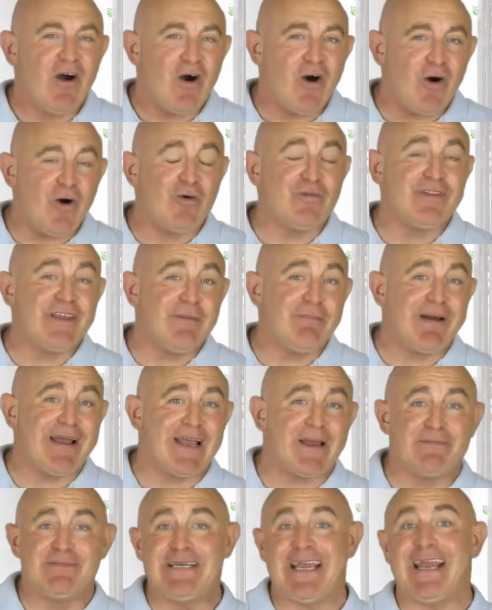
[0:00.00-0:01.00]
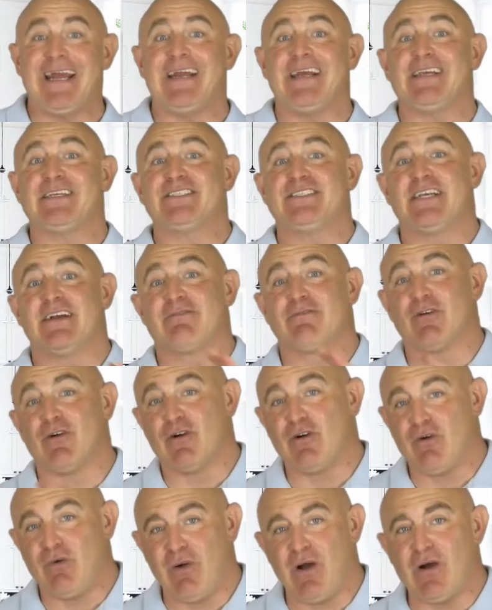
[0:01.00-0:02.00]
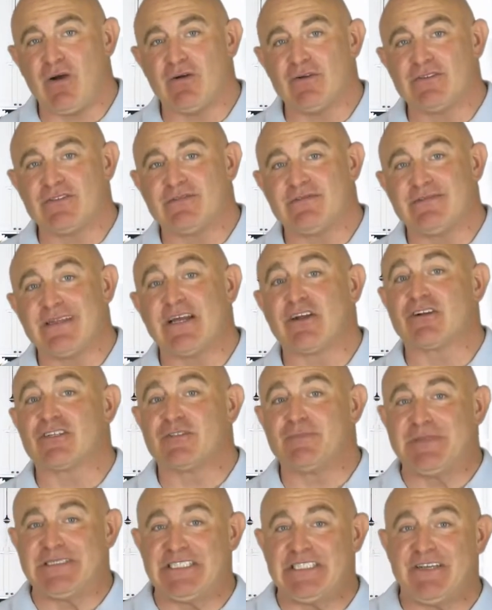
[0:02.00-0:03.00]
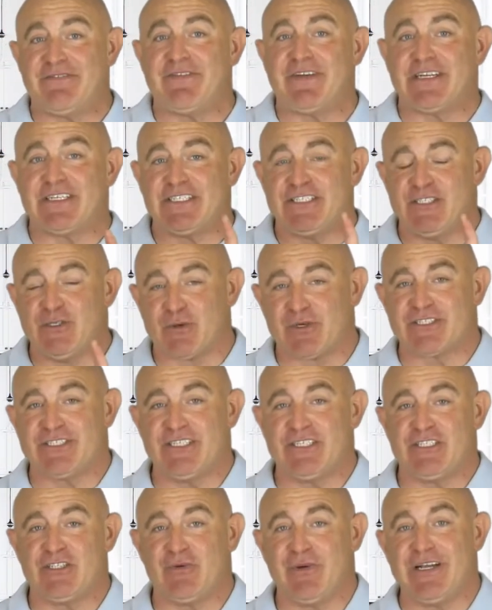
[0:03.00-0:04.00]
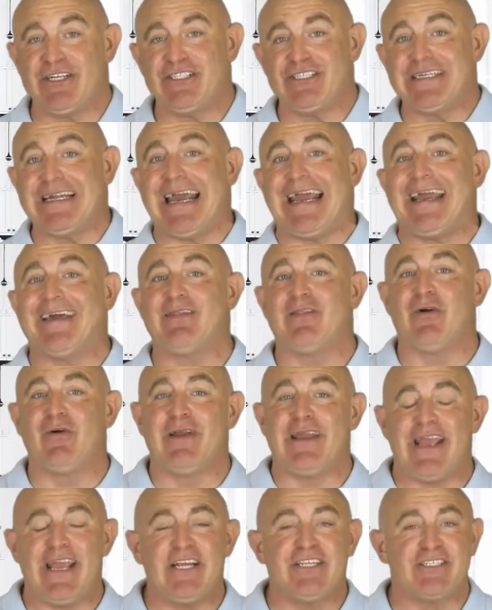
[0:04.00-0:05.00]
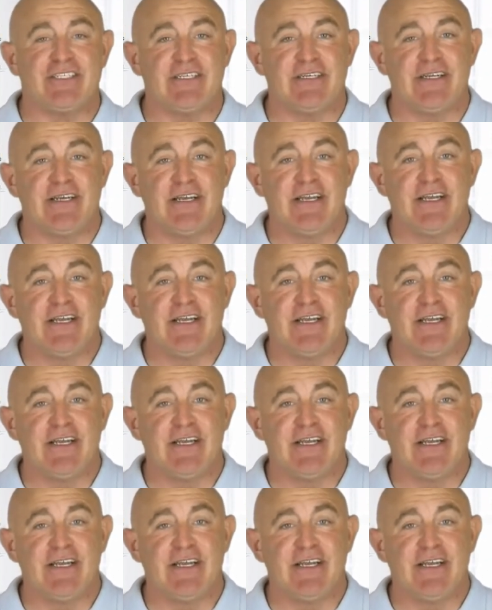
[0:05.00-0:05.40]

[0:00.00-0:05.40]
Only by obtaining several quotes that are specific to your situation and location